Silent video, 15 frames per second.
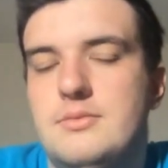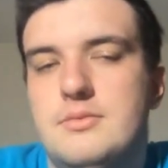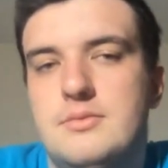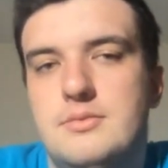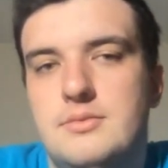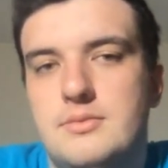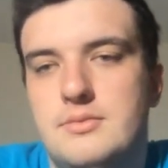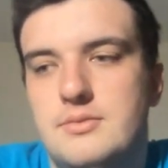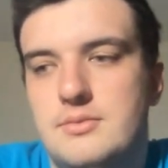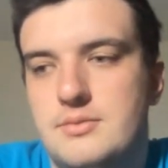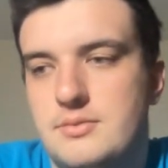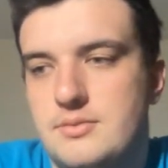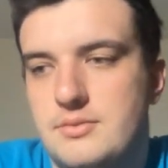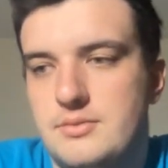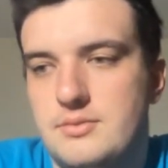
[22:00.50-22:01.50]

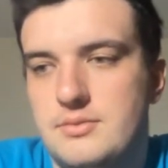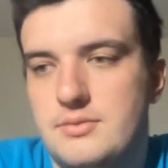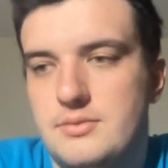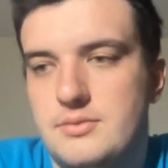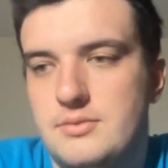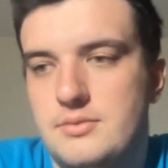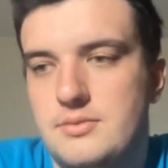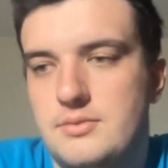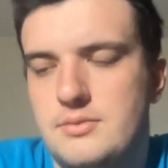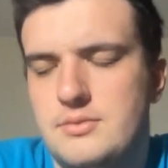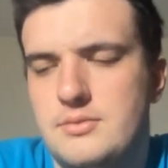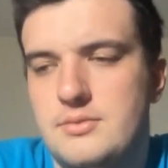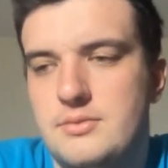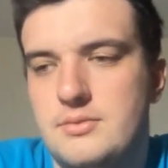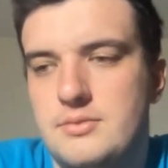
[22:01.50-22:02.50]

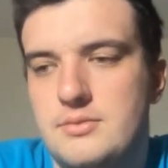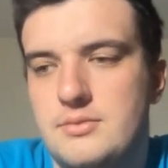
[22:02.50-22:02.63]
(silent)